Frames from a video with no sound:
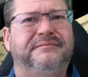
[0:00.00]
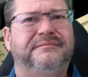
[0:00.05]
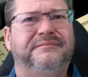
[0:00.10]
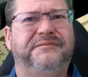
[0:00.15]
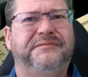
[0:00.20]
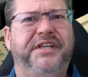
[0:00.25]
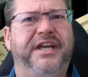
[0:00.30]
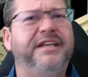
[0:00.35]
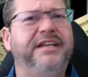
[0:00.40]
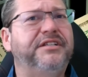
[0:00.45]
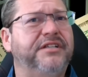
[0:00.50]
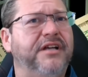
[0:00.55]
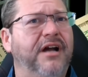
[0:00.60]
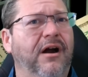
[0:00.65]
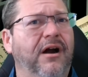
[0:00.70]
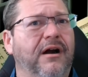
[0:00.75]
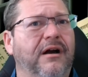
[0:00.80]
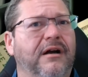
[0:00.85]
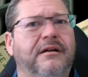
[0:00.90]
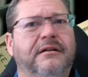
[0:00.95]
Yes,
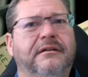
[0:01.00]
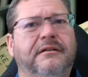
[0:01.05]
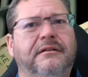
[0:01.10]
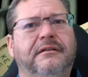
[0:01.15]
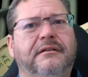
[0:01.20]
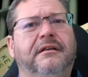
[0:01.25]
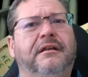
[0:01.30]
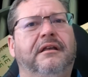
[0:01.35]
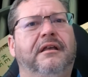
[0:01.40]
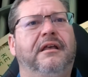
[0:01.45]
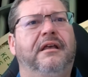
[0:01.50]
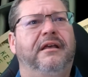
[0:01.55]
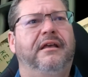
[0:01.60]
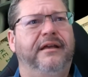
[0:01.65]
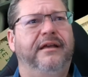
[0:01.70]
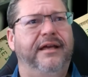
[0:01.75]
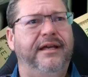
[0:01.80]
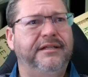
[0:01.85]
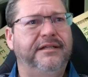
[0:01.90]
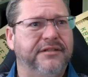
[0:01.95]
sir.
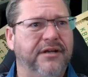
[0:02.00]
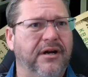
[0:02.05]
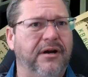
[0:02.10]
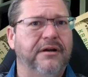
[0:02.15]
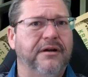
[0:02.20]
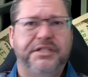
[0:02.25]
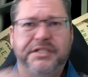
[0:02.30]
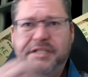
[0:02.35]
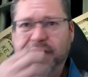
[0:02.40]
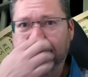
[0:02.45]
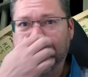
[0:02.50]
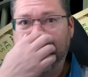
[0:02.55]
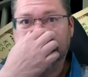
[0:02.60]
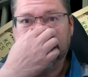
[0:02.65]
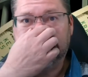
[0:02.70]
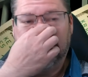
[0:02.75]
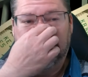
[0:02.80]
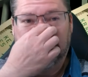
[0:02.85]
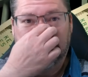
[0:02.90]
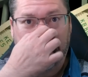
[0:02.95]
Yes, sir. She is
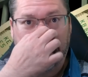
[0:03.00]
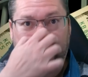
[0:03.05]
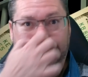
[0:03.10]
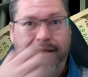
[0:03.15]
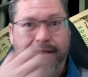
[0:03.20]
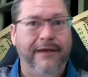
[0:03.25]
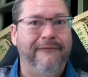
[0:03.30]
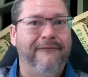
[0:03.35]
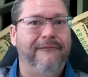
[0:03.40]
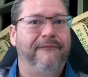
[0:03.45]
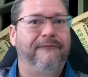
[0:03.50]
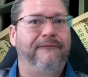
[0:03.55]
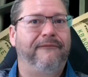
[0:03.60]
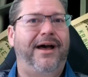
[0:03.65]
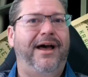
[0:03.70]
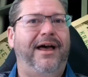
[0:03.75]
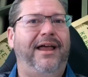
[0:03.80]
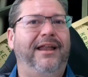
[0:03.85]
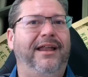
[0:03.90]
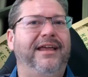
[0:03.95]
clearly
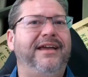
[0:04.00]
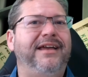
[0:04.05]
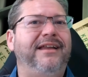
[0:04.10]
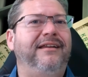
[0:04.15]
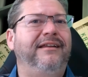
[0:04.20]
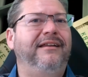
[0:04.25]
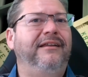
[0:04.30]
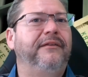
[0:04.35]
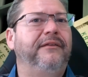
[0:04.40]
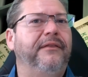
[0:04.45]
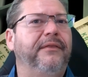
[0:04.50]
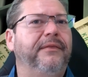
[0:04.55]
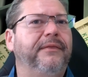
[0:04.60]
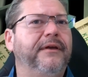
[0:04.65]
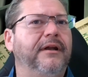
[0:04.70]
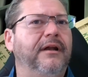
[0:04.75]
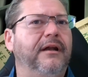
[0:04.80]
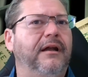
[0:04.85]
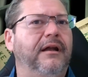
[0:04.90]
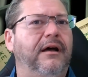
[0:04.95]
violating
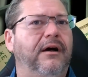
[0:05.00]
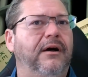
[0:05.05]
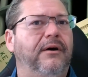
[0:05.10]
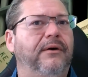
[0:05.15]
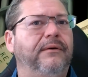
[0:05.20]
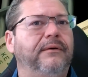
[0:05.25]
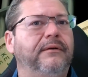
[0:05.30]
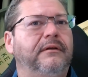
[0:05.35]
the law.